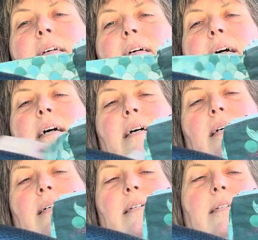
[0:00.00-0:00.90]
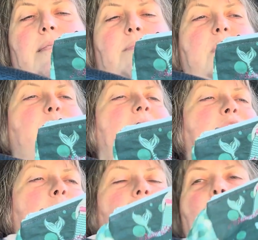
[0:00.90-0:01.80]

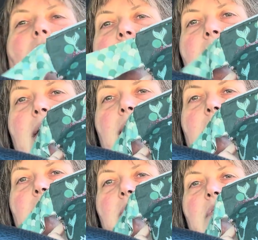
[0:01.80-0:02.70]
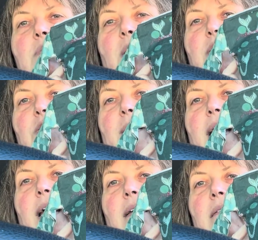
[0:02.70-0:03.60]
Splash Pad Party sponsor
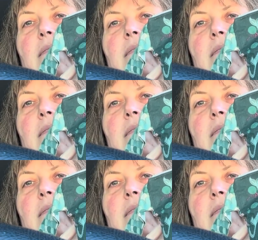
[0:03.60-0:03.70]
bag.